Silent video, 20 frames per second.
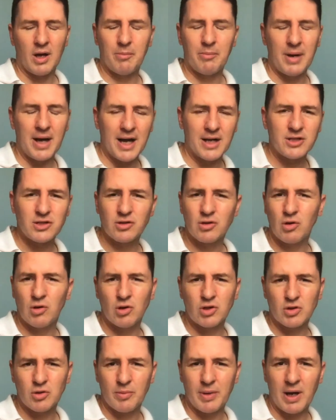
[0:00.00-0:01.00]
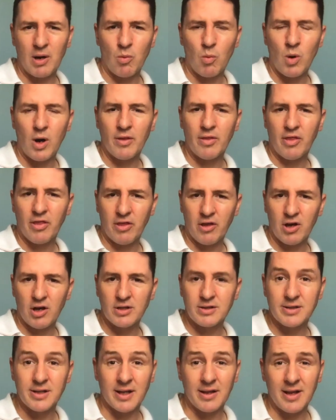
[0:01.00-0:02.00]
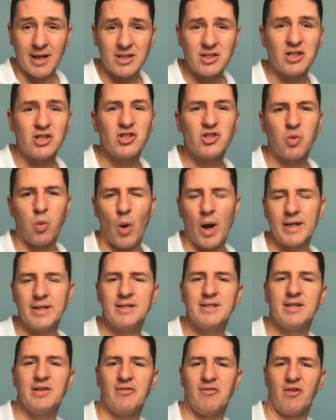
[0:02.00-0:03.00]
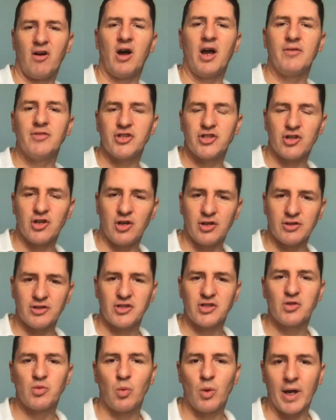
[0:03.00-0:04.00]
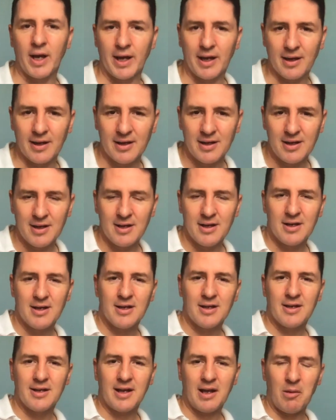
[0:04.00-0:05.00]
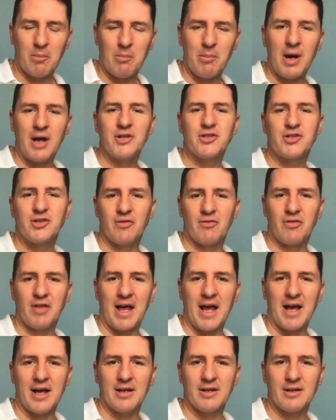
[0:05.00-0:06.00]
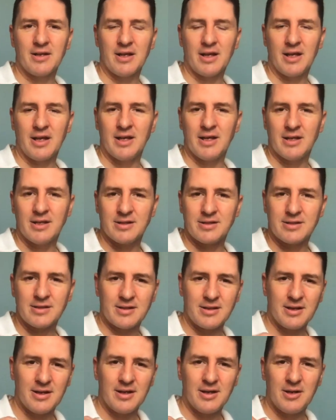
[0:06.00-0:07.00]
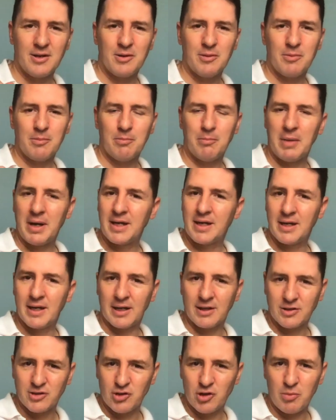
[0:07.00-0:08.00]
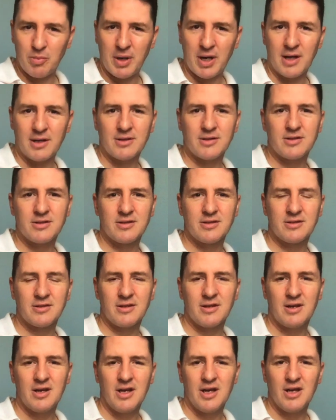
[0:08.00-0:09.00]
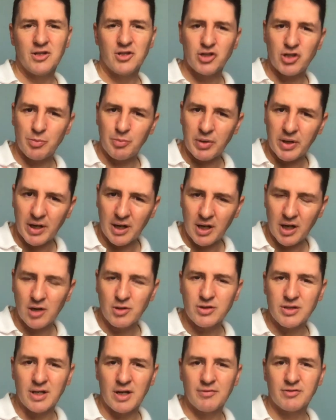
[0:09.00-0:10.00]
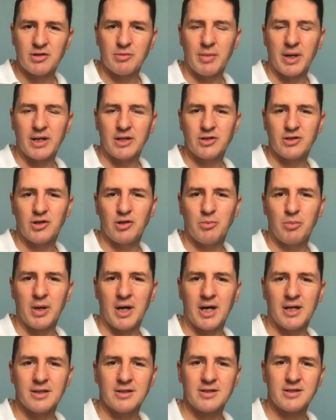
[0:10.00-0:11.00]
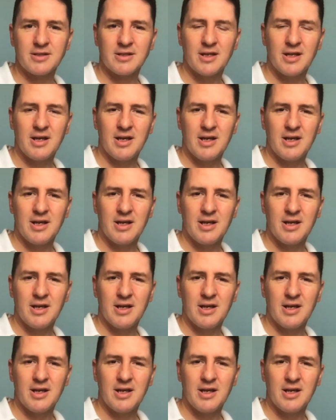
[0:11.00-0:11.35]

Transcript: bad scores about 130. That's a 25 shot swing. Now much of that is making 2 putts, chipping close enough to make 2 putts,